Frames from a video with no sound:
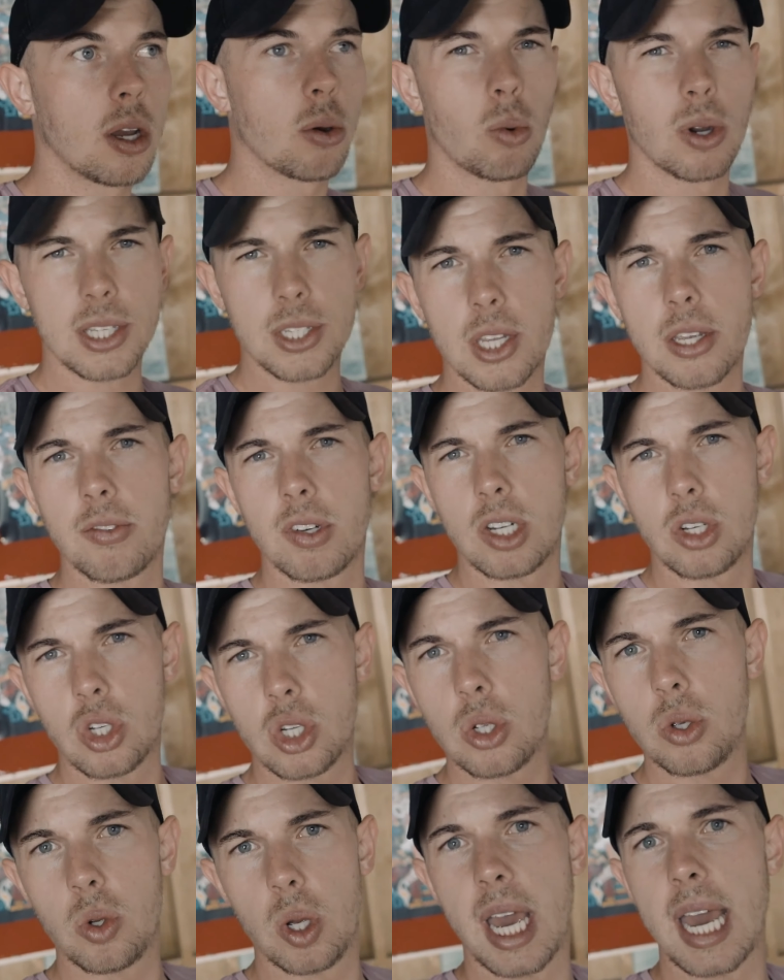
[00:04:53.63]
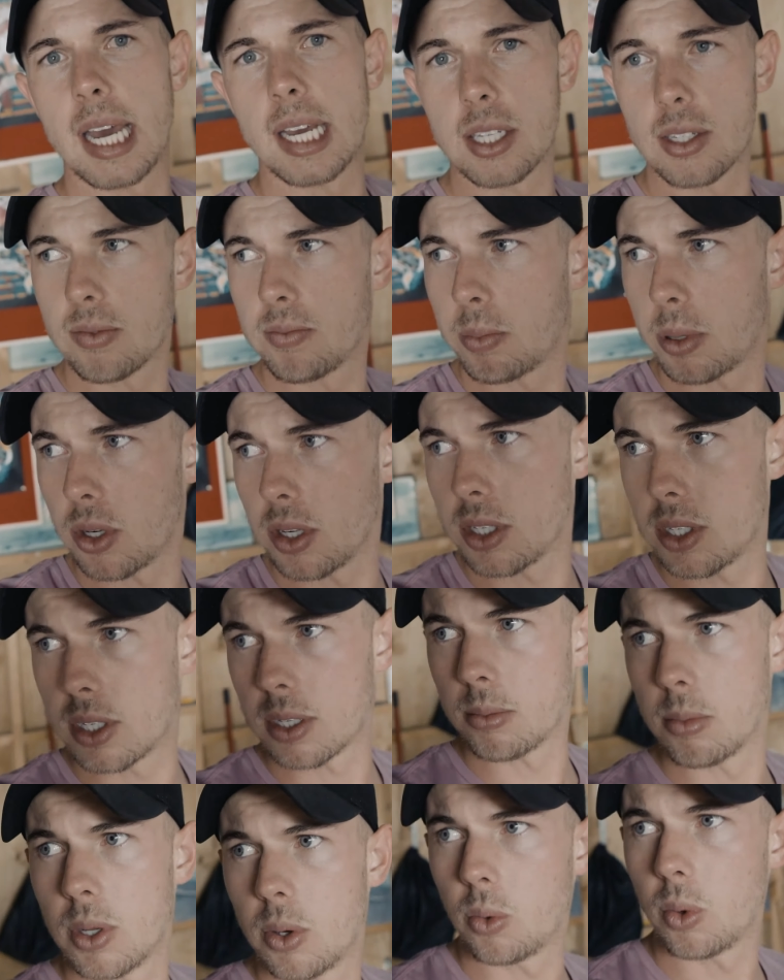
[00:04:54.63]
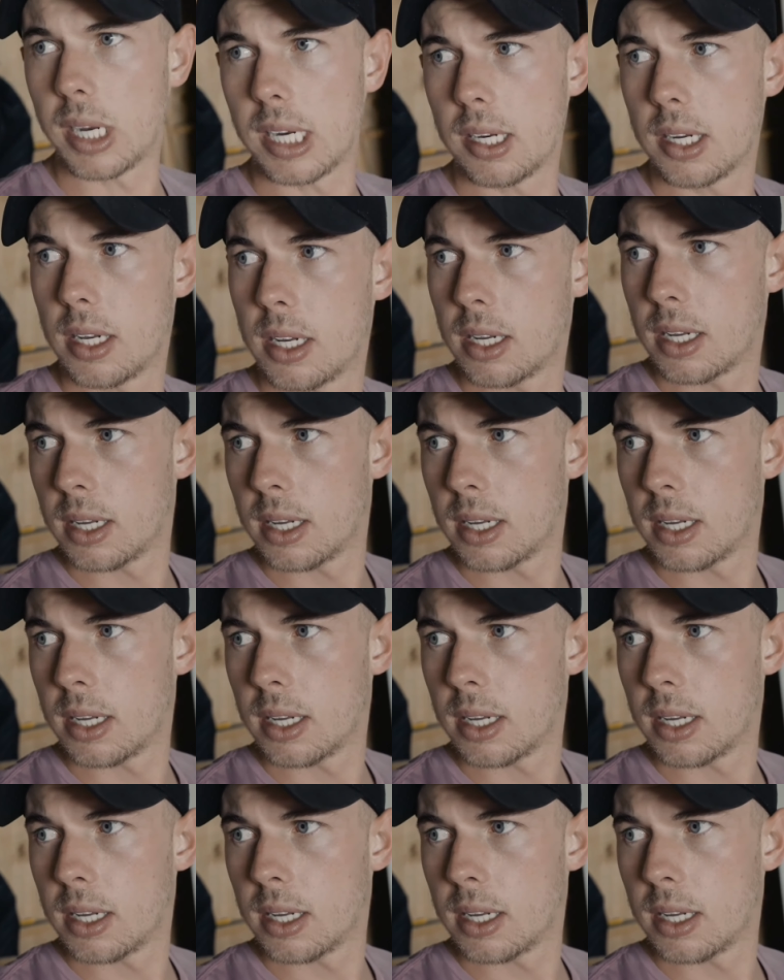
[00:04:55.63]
172 has a pretty similar wing,